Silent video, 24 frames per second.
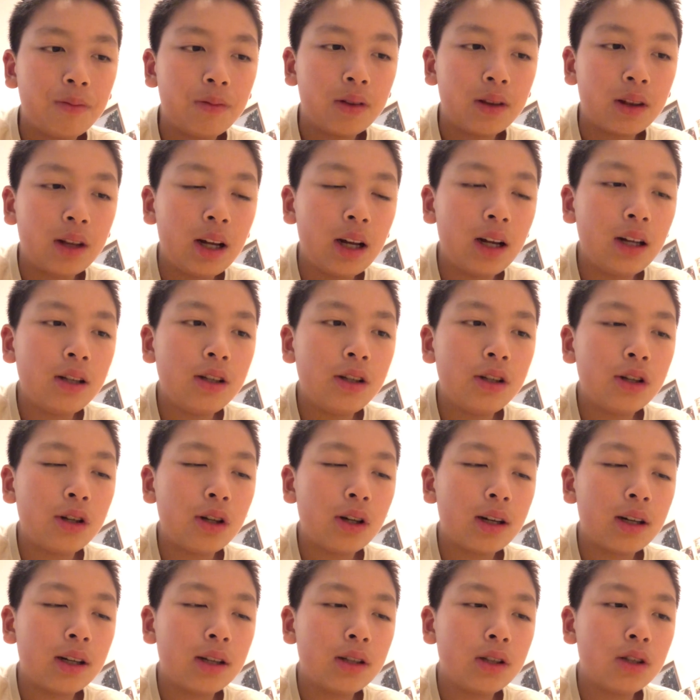Then you
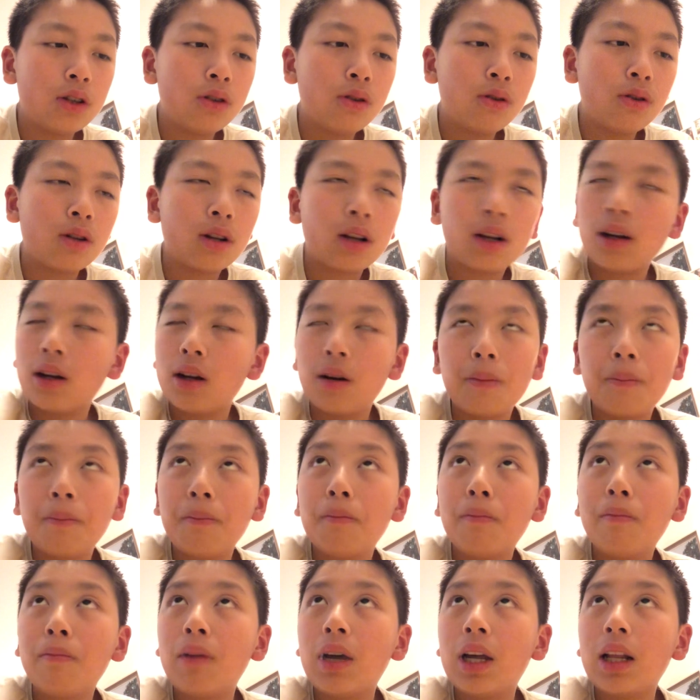can do the
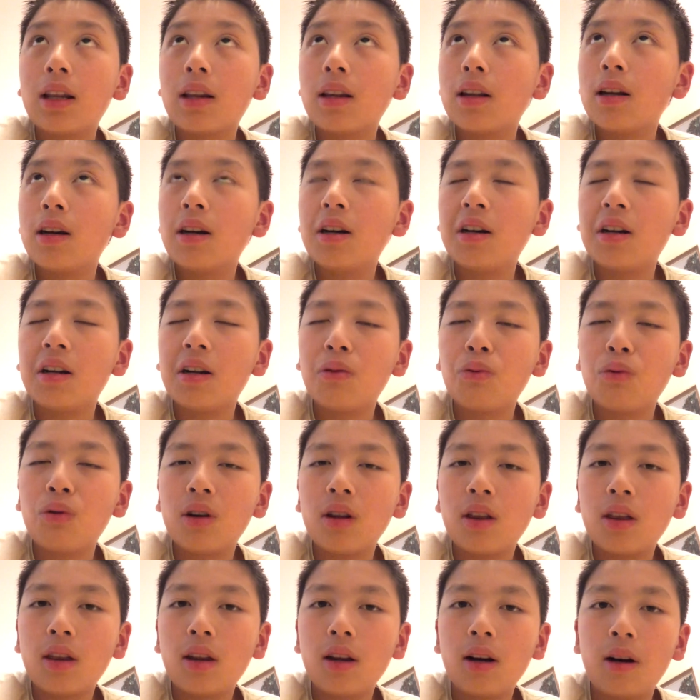method
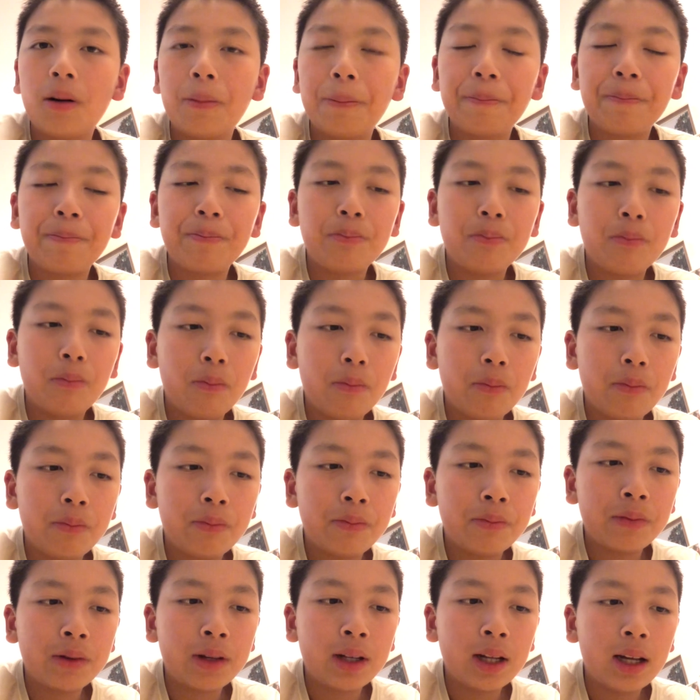with the
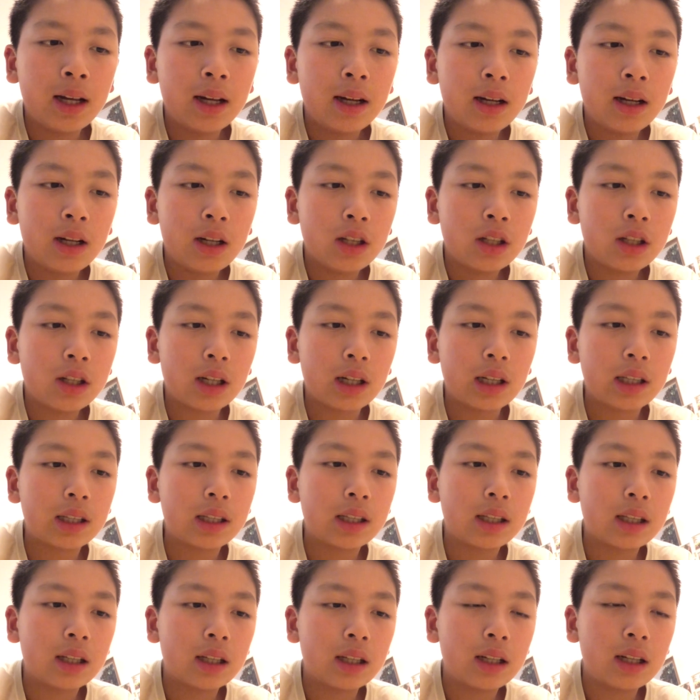
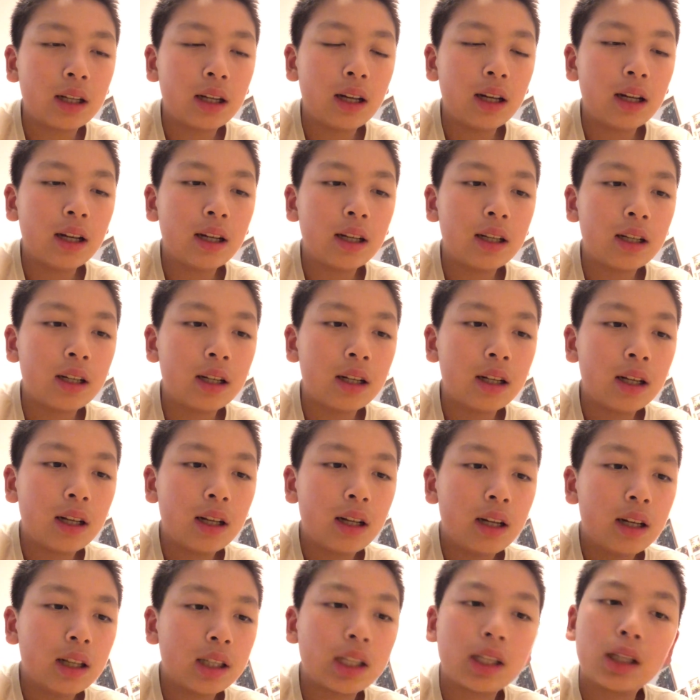just
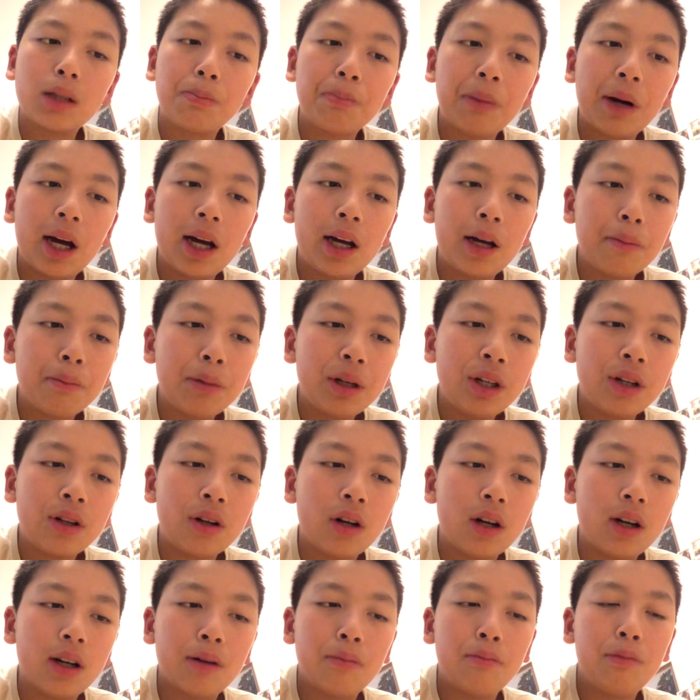spamming
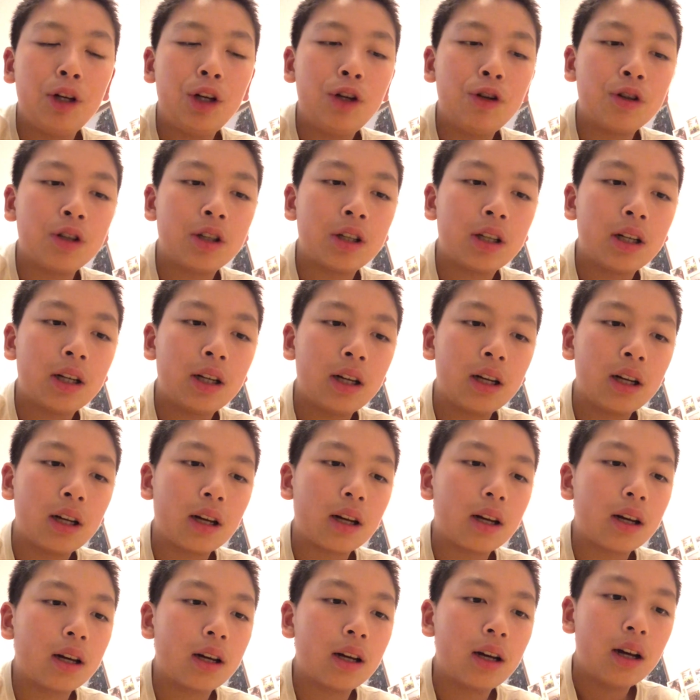on music
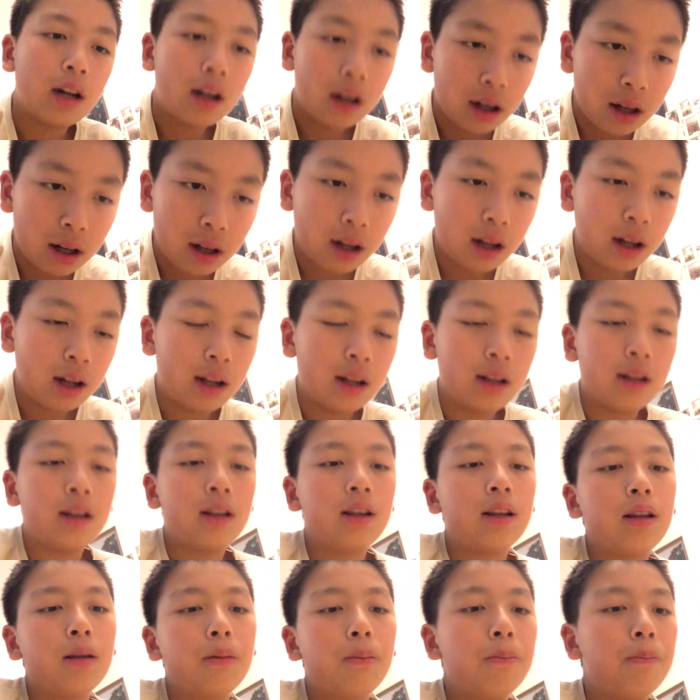and
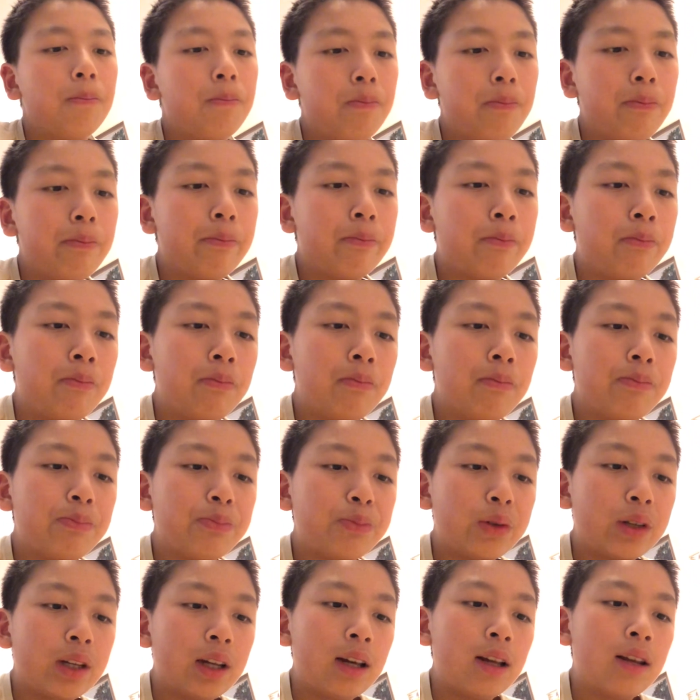
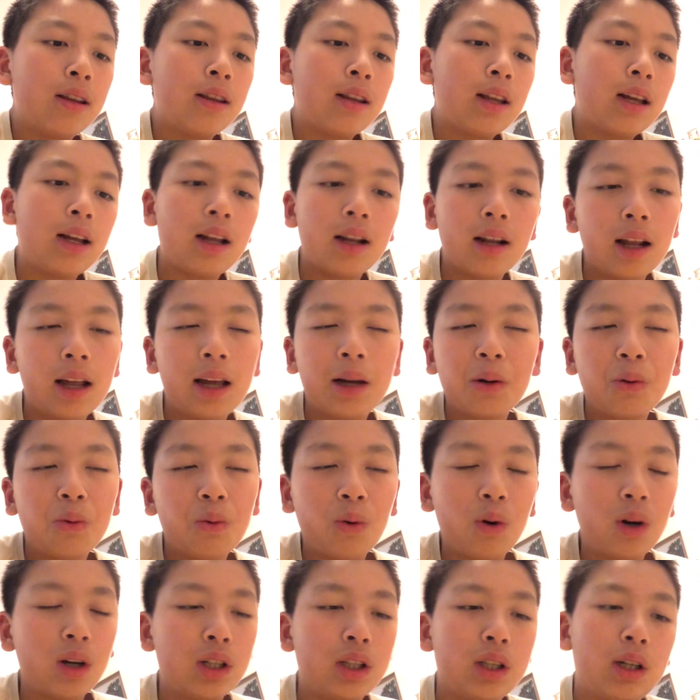then
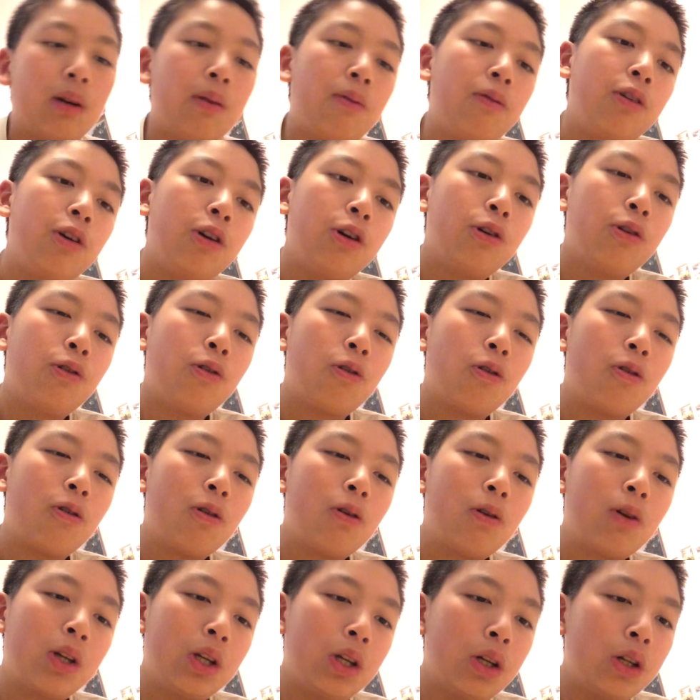watch a few
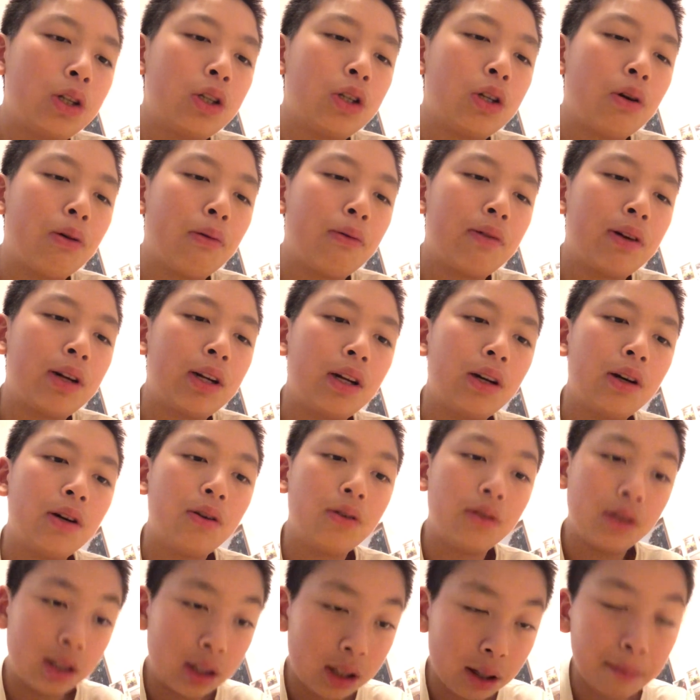YouTube videos,
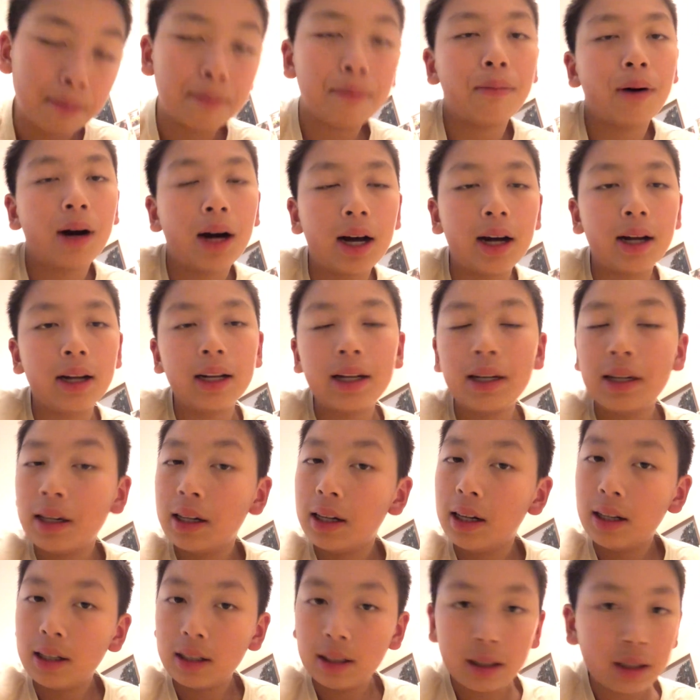but
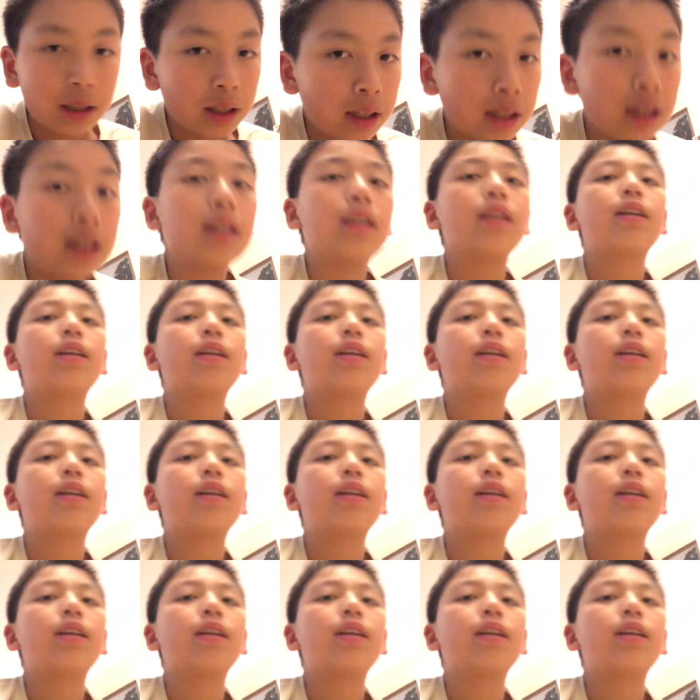delete